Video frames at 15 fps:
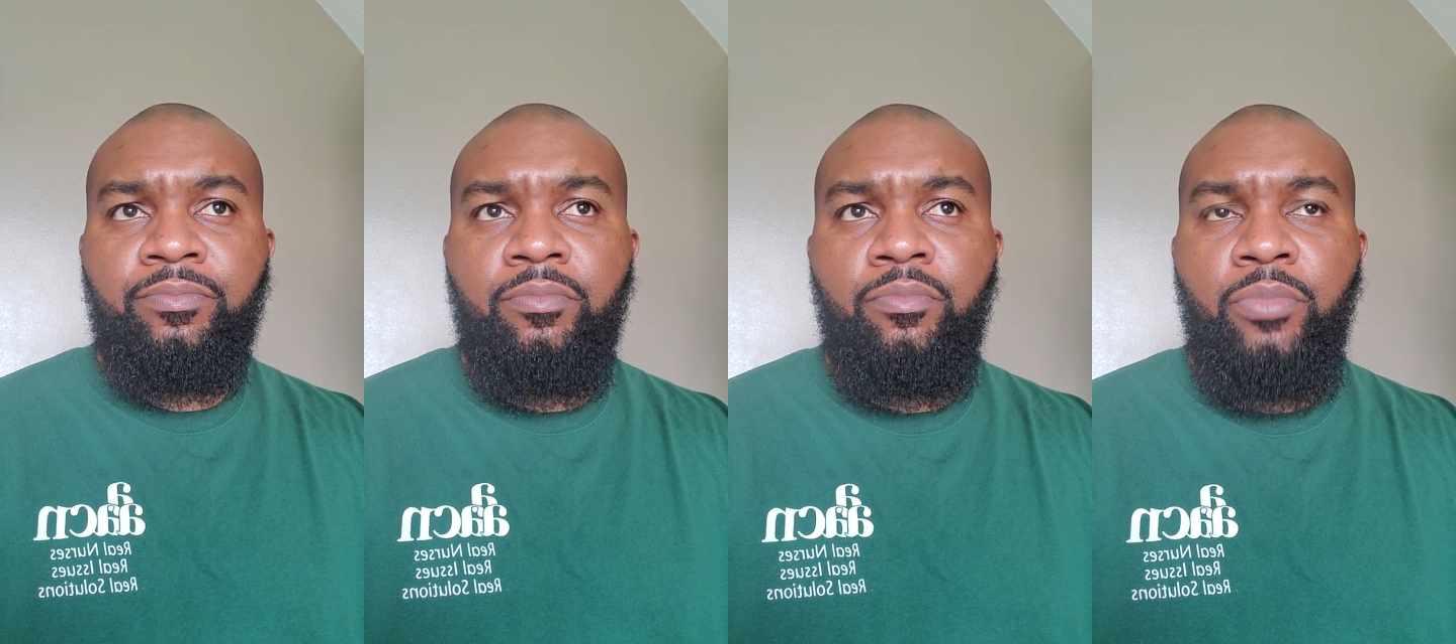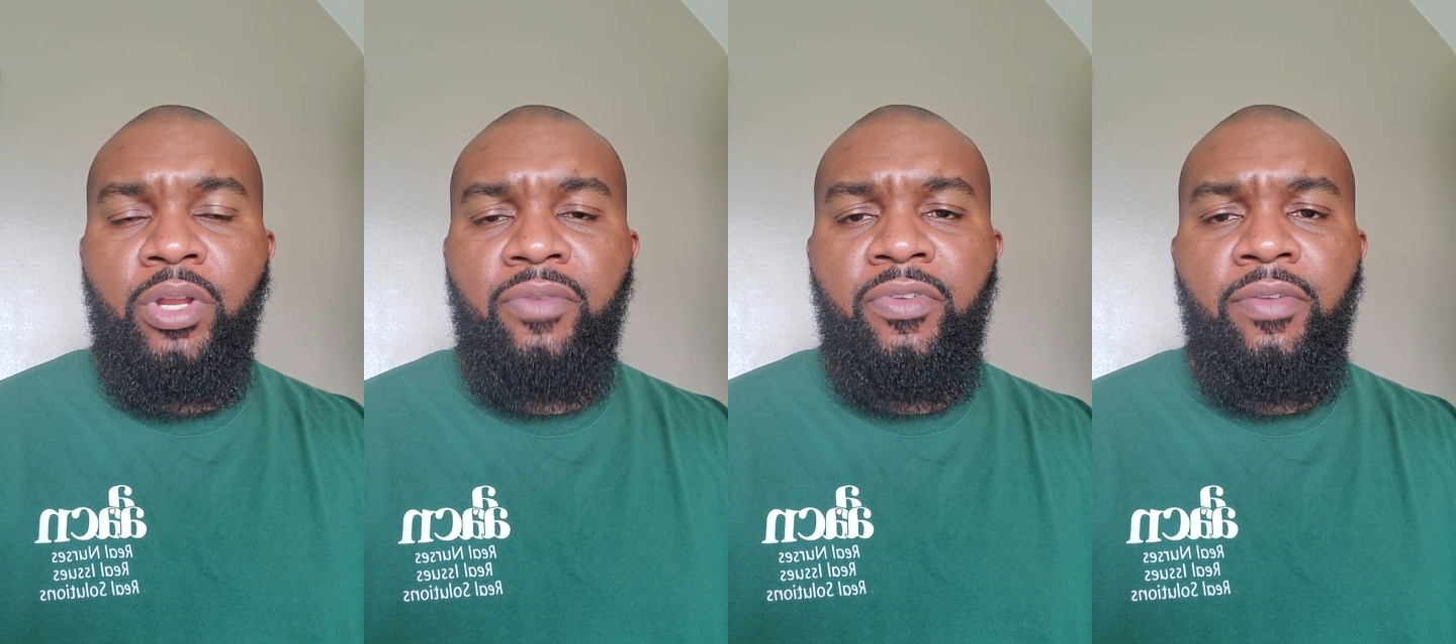
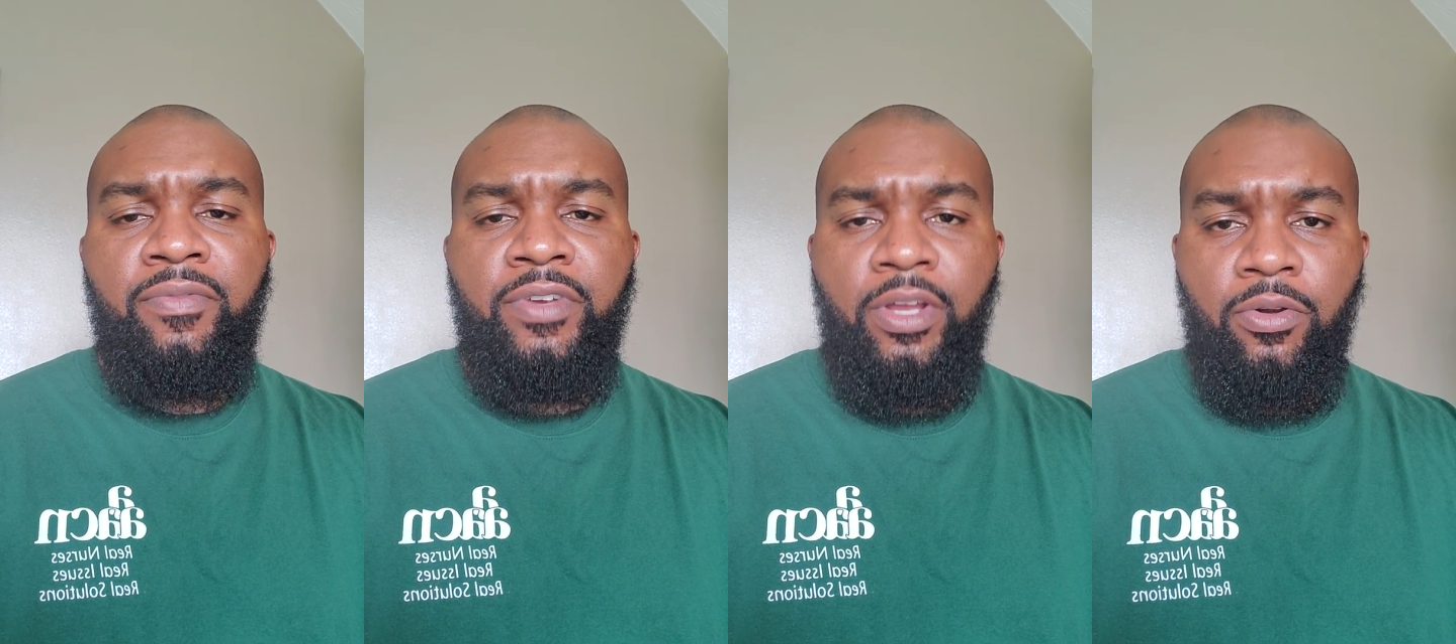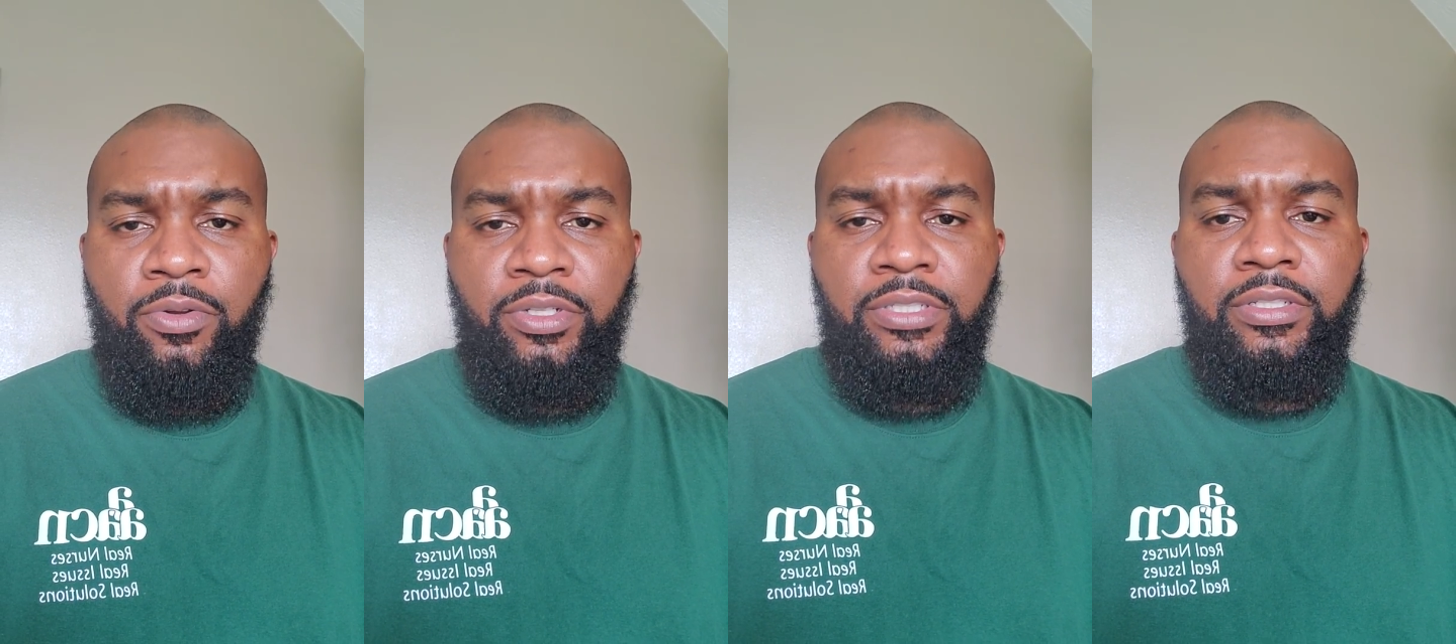but if you've
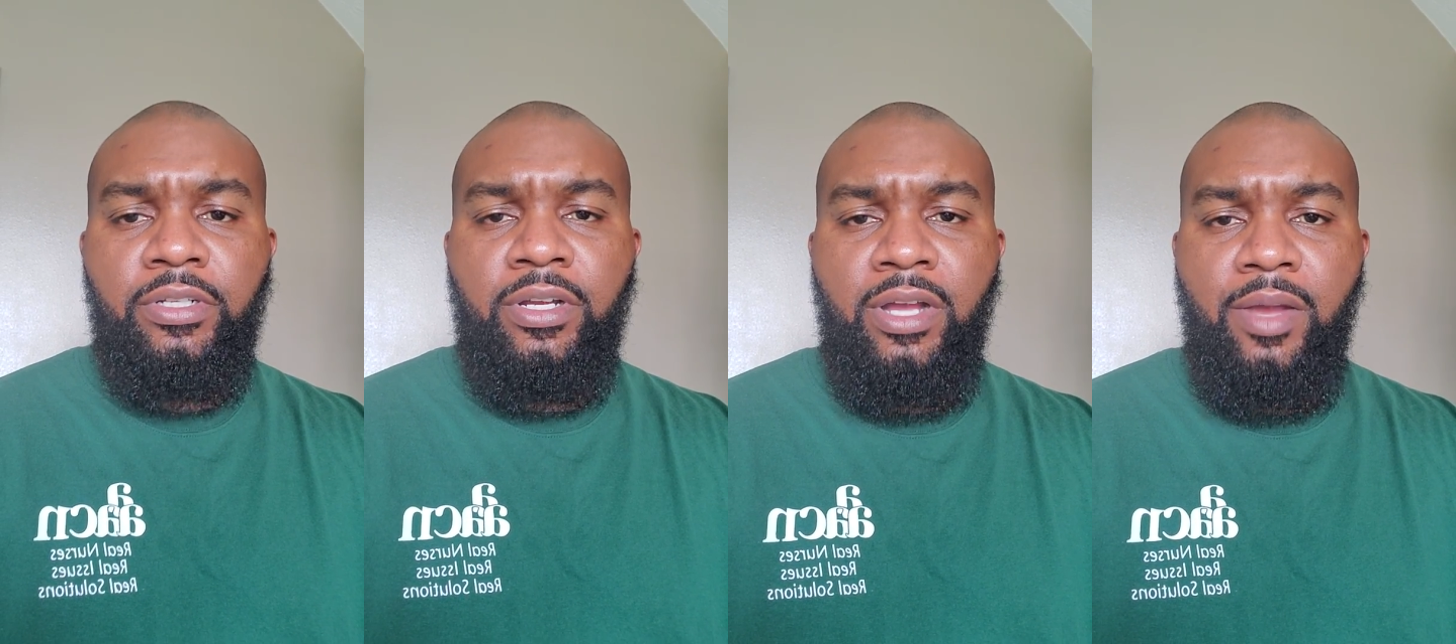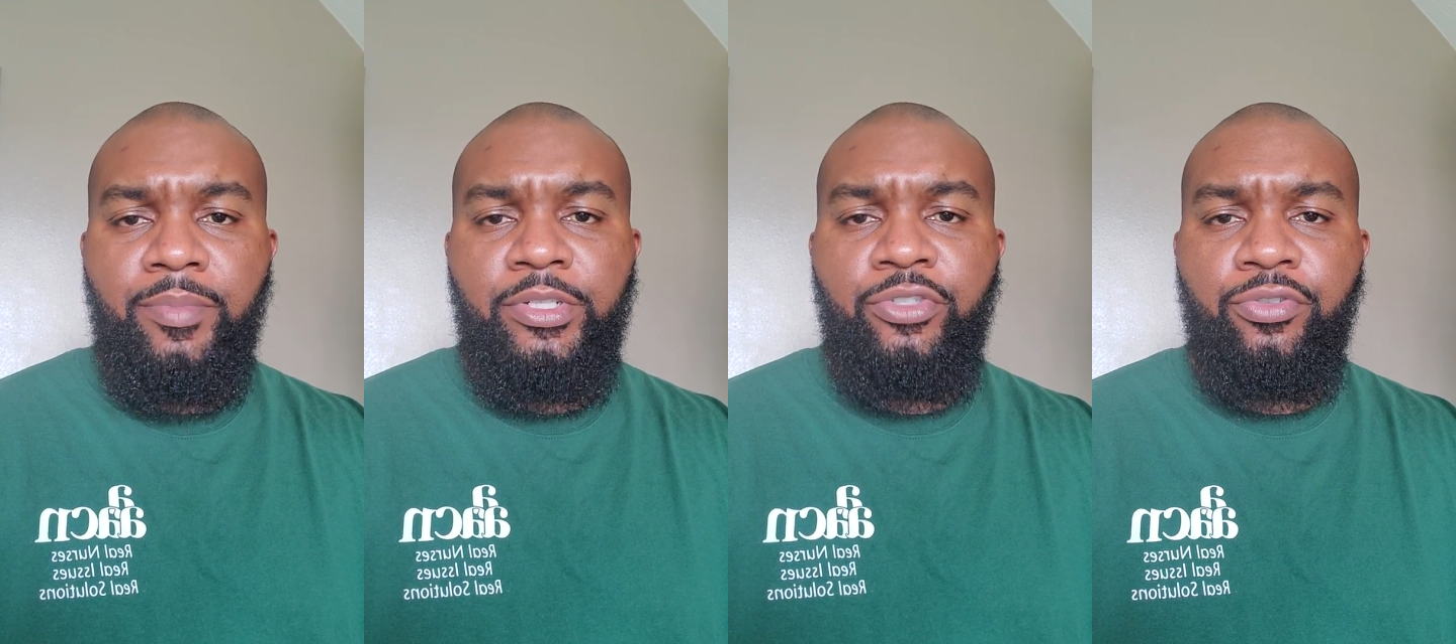noticed a
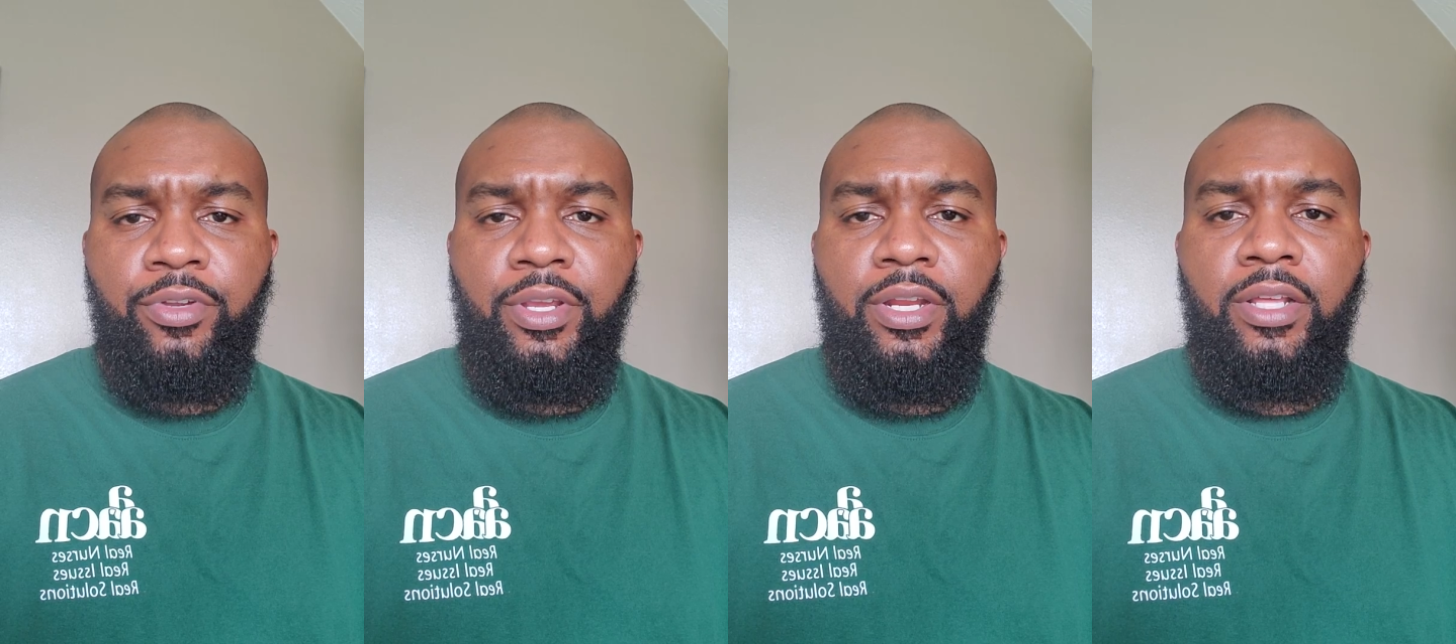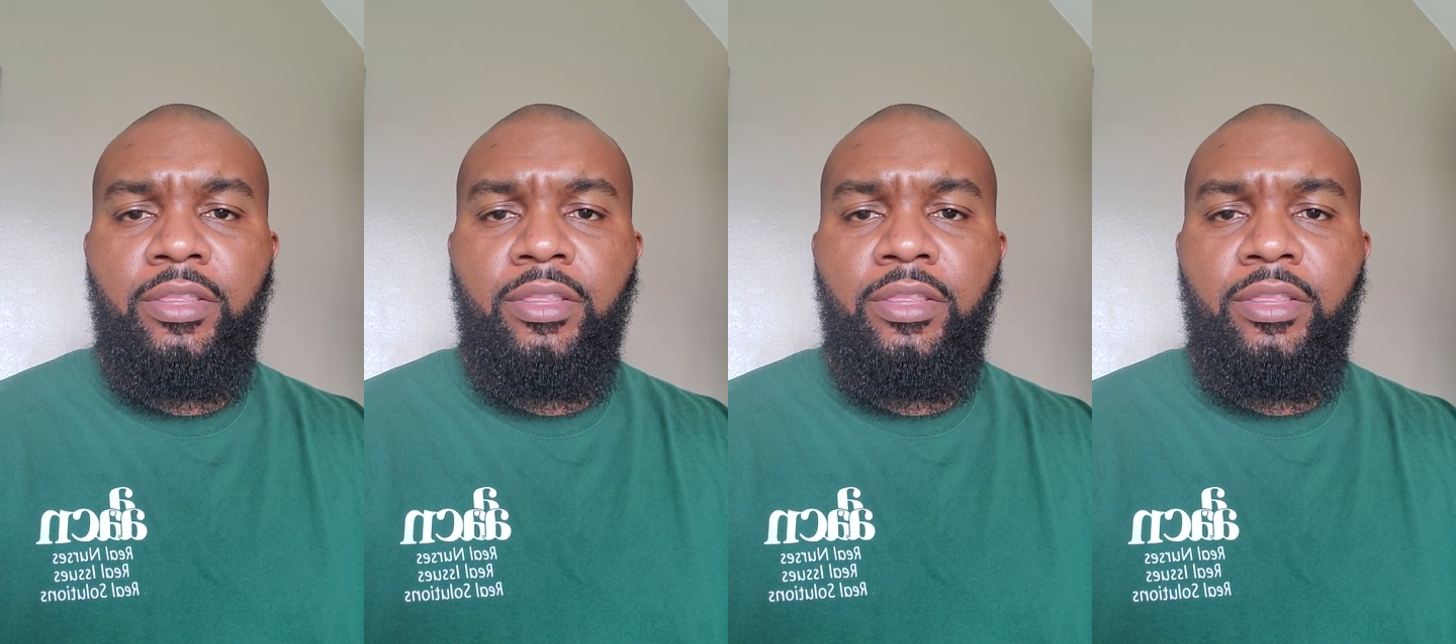common trend,